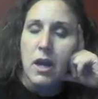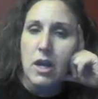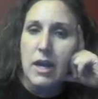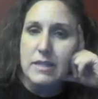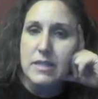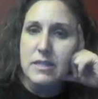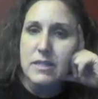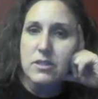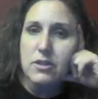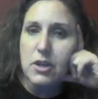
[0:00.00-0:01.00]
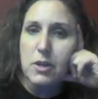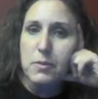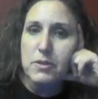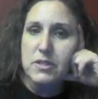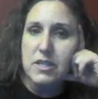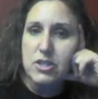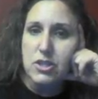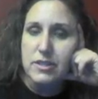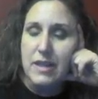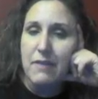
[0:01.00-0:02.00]
All right, distance learning
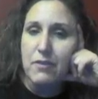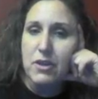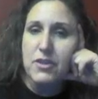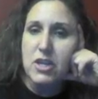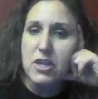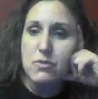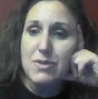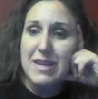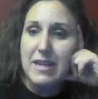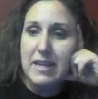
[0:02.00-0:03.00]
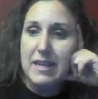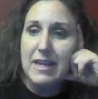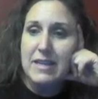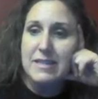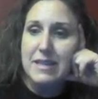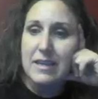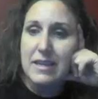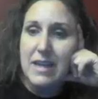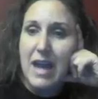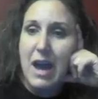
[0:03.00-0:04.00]
procedures. Everything you need is
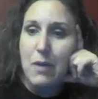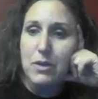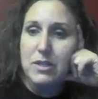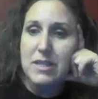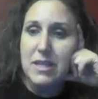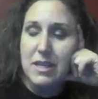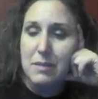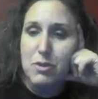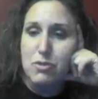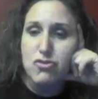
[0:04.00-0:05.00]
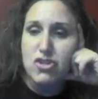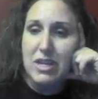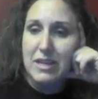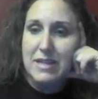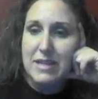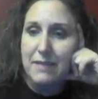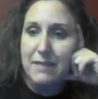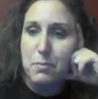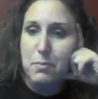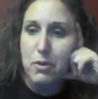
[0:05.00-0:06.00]
in our team. You just
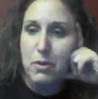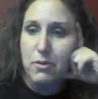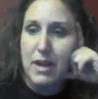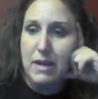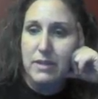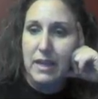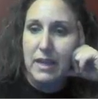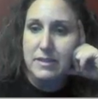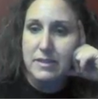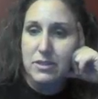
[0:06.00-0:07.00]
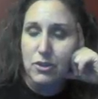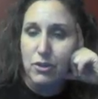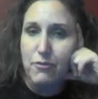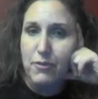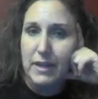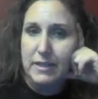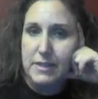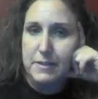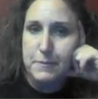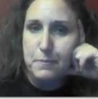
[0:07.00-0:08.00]
have to poke around, I guess, until you find it.